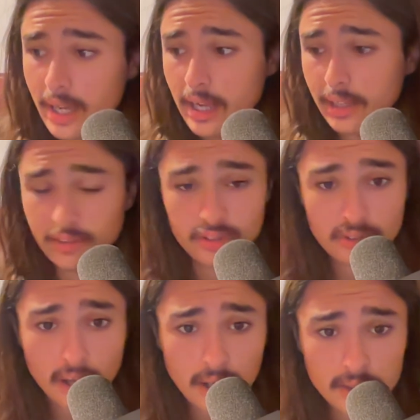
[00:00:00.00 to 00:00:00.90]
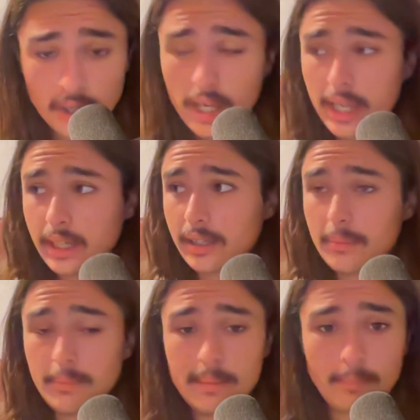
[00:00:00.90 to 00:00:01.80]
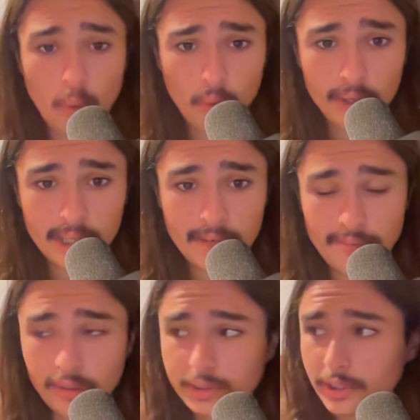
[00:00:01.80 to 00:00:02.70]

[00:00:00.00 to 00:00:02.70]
It sucks. It can be boring at first.